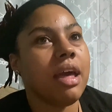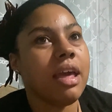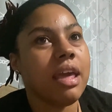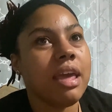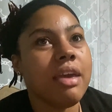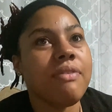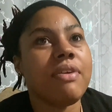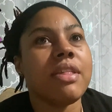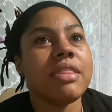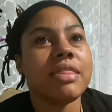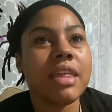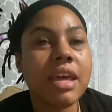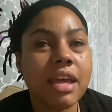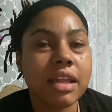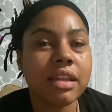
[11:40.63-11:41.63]
even
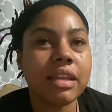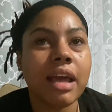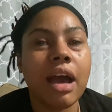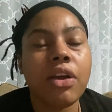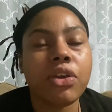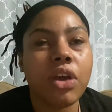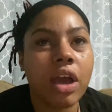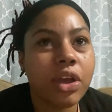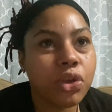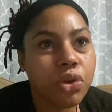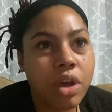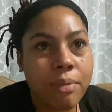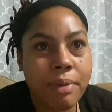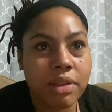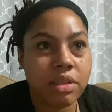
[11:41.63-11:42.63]
then, now you
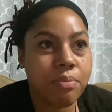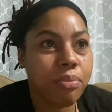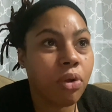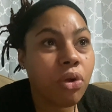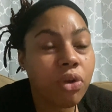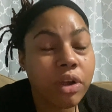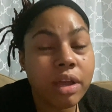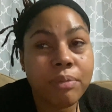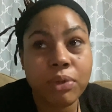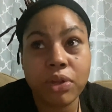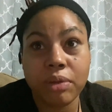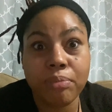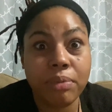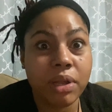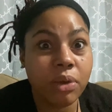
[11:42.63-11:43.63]
come out the program, you
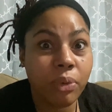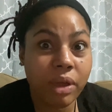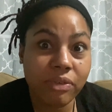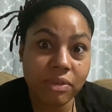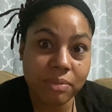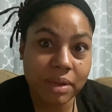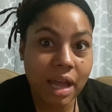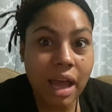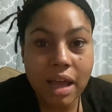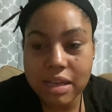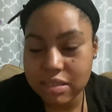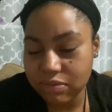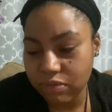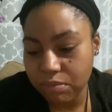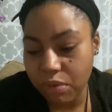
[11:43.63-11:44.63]
done been away from
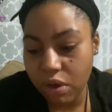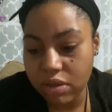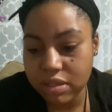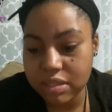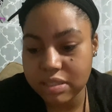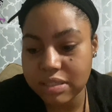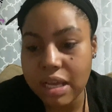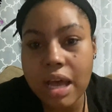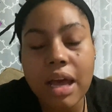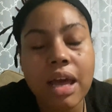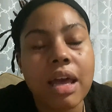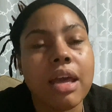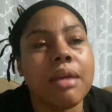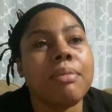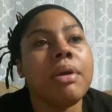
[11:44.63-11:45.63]
guys from all this
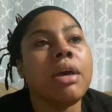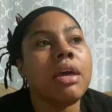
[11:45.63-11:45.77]
time.